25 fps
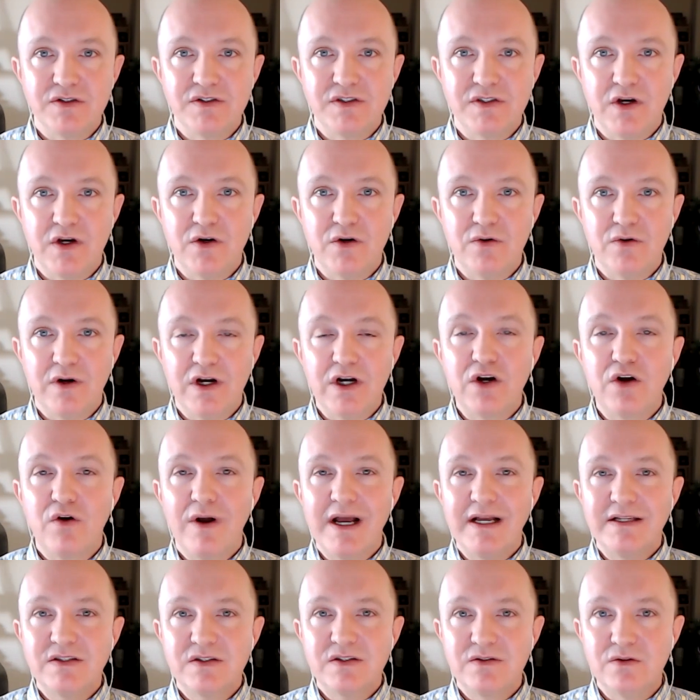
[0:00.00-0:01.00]
So a
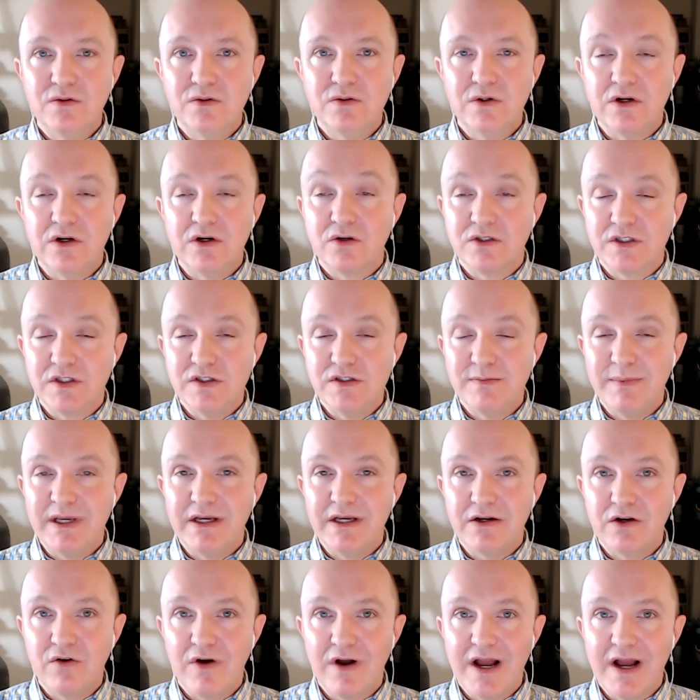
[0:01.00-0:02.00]
grad school, or excuse
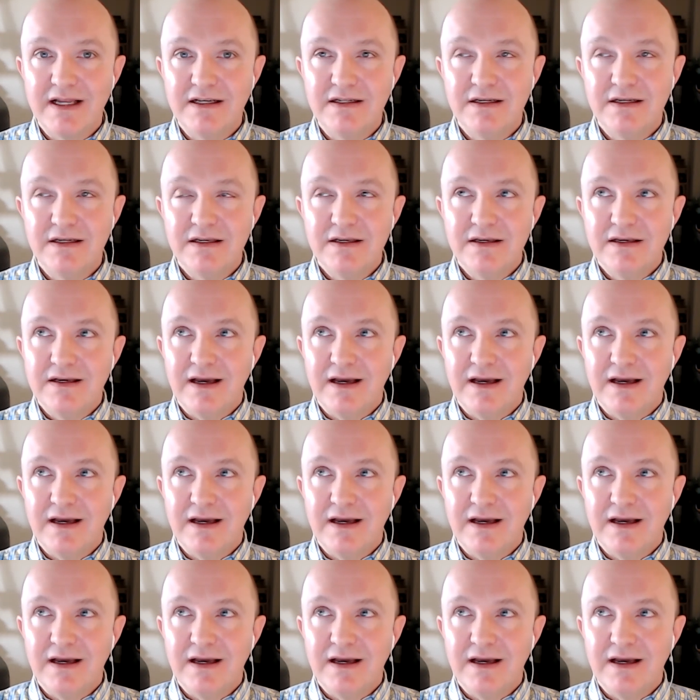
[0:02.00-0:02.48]
me, a grad